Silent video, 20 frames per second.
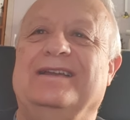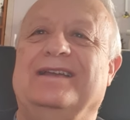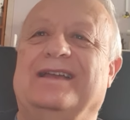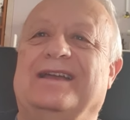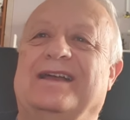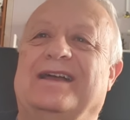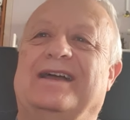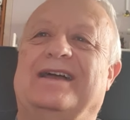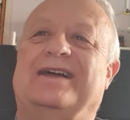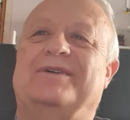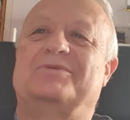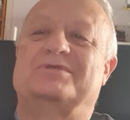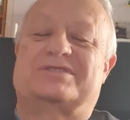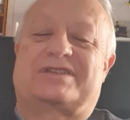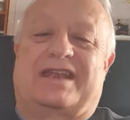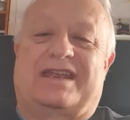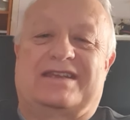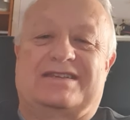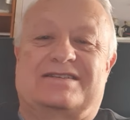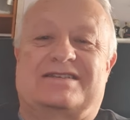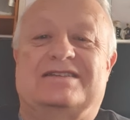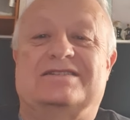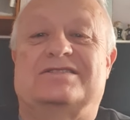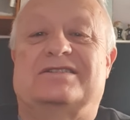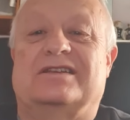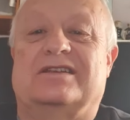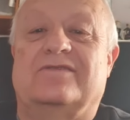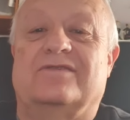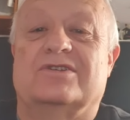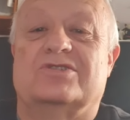I was asked just
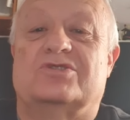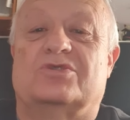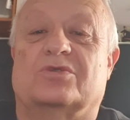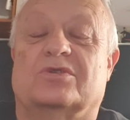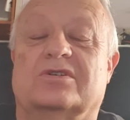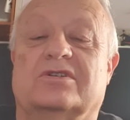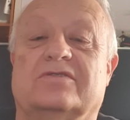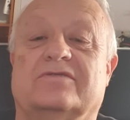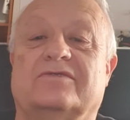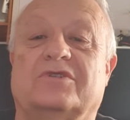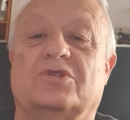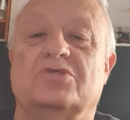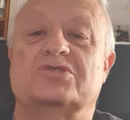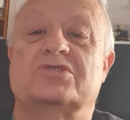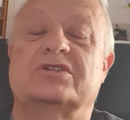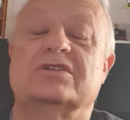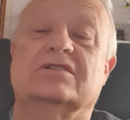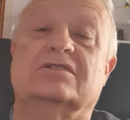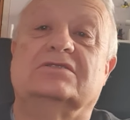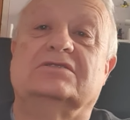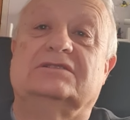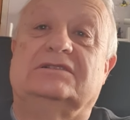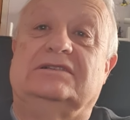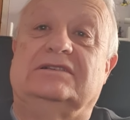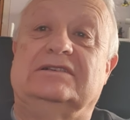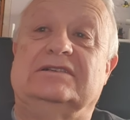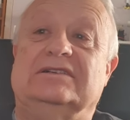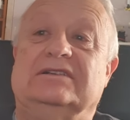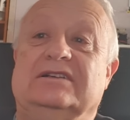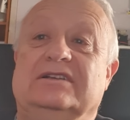to give a short devotional
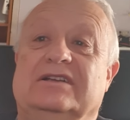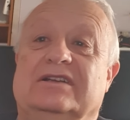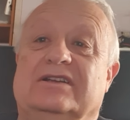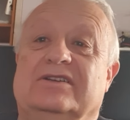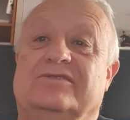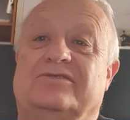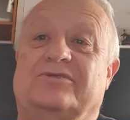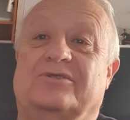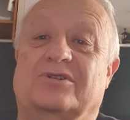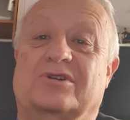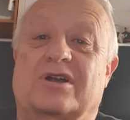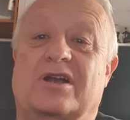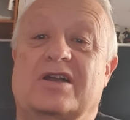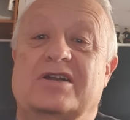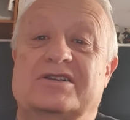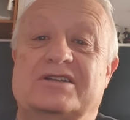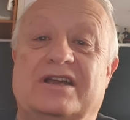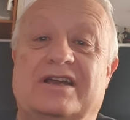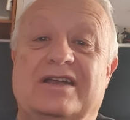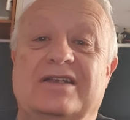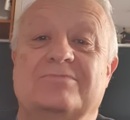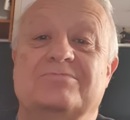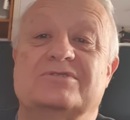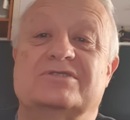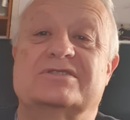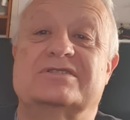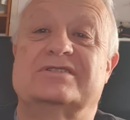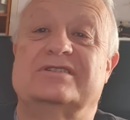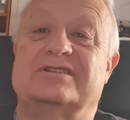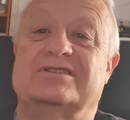for our
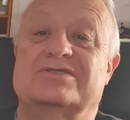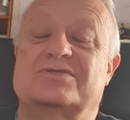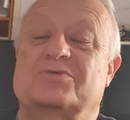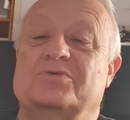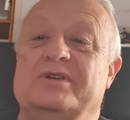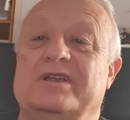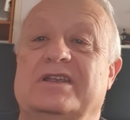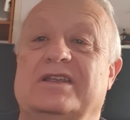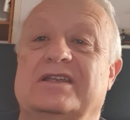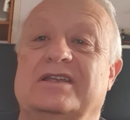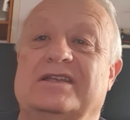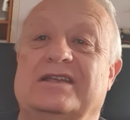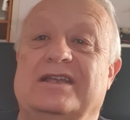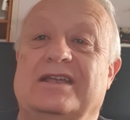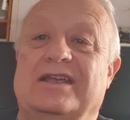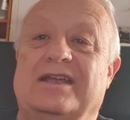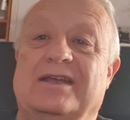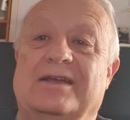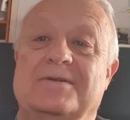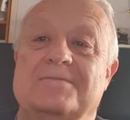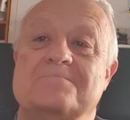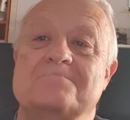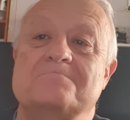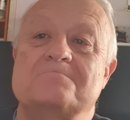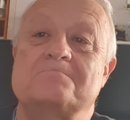times this week. I